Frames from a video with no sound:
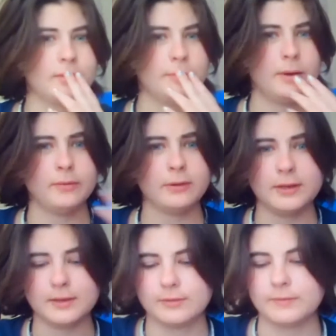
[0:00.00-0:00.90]

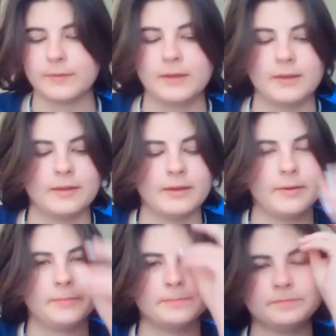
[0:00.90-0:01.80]
worried?
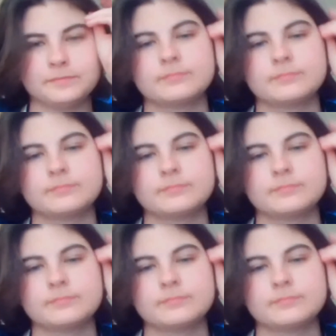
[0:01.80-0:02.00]
And